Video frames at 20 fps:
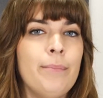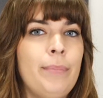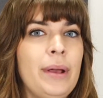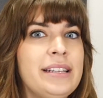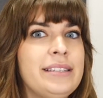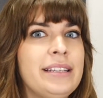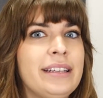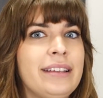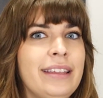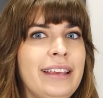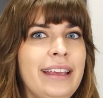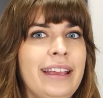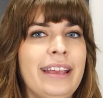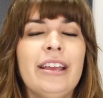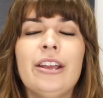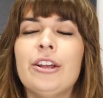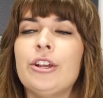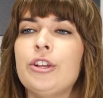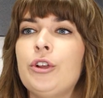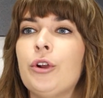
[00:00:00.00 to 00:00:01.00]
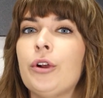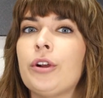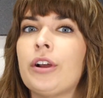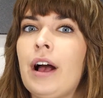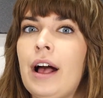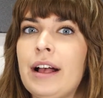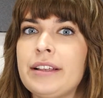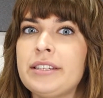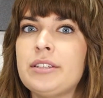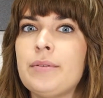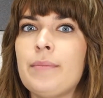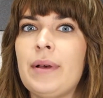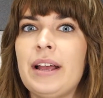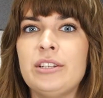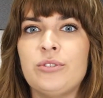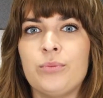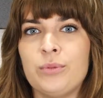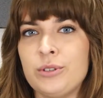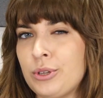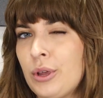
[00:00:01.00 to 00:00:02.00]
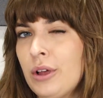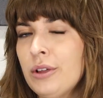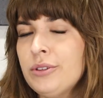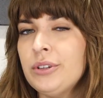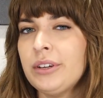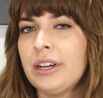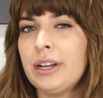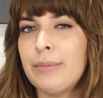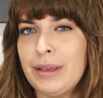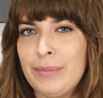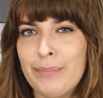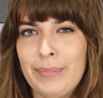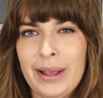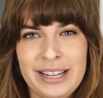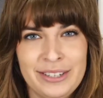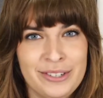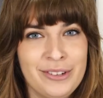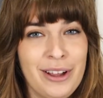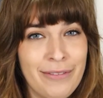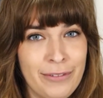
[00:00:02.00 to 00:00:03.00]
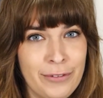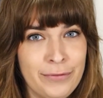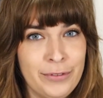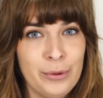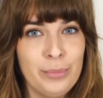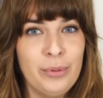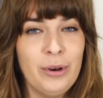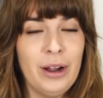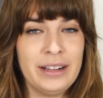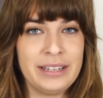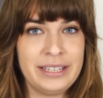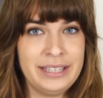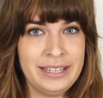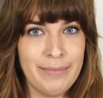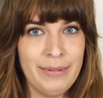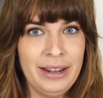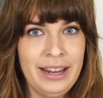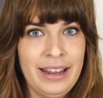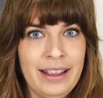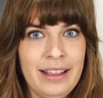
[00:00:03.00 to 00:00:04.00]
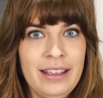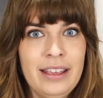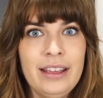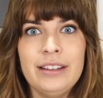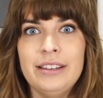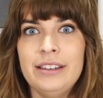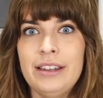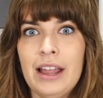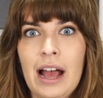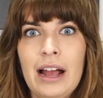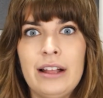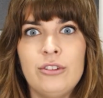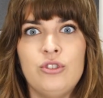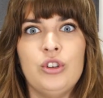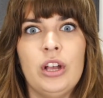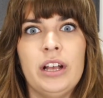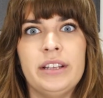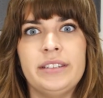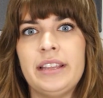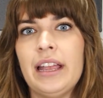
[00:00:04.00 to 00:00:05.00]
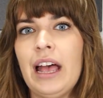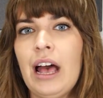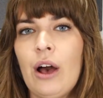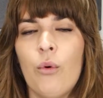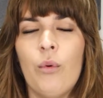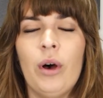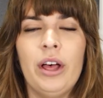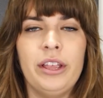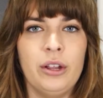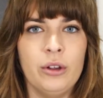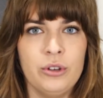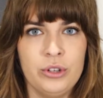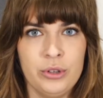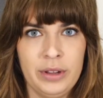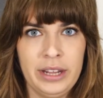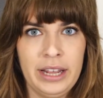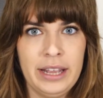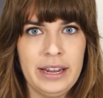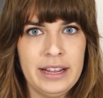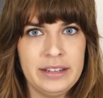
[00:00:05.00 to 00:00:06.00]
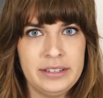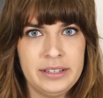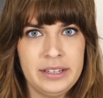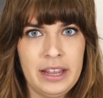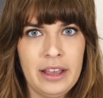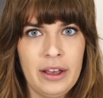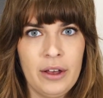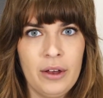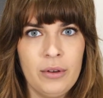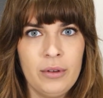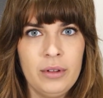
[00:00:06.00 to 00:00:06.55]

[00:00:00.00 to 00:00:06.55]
Basically, your customized results are going to be based off of your proximity, not just how well you're doing in SEO.